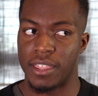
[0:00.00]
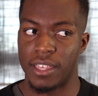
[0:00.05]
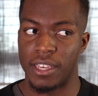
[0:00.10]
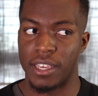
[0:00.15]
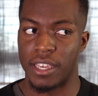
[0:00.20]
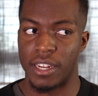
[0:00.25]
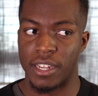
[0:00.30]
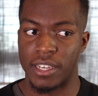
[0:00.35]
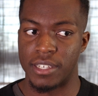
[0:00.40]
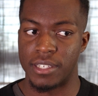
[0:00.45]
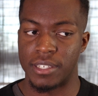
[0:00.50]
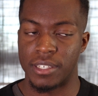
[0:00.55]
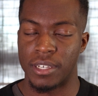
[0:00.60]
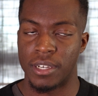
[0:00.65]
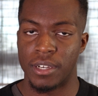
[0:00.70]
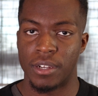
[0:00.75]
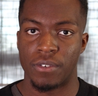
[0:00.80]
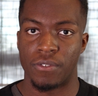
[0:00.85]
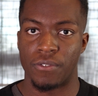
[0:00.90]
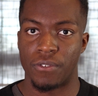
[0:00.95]
think it is
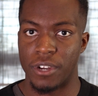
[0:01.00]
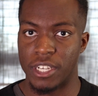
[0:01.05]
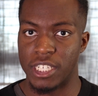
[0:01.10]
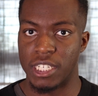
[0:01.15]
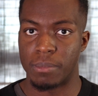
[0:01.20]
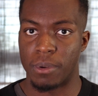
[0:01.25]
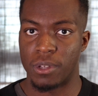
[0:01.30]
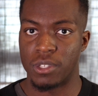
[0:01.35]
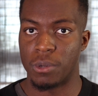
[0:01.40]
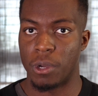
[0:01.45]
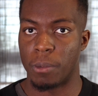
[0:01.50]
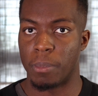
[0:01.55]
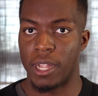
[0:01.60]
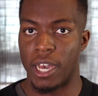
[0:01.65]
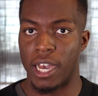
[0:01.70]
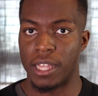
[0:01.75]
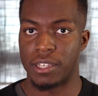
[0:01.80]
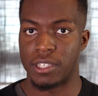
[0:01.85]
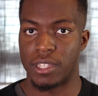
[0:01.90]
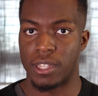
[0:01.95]
reasonable to
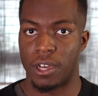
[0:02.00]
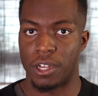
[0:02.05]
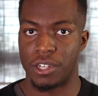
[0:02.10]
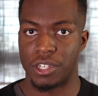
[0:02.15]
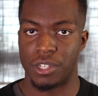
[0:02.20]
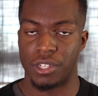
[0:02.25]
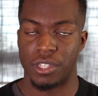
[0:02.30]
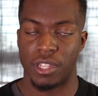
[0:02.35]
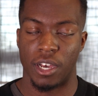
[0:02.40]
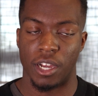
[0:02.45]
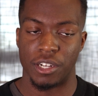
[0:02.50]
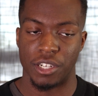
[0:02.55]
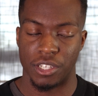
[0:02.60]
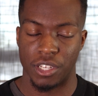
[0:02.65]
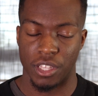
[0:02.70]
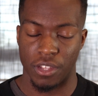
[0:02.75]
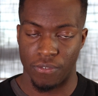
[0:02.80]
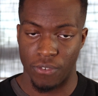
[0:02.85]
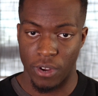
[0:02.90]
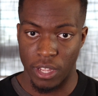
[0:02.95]
apply this logic
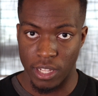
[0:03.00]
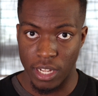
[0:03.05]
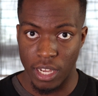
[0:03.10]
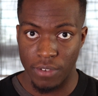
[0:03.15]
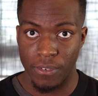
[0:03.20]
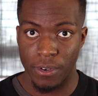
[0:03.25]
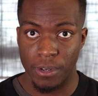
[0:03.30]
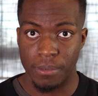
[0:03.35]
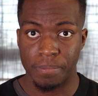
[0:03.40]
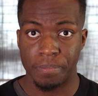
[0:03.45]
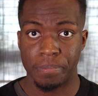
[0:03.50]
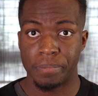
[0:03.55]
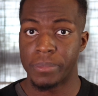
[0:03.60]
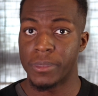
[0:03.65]
to the front lever,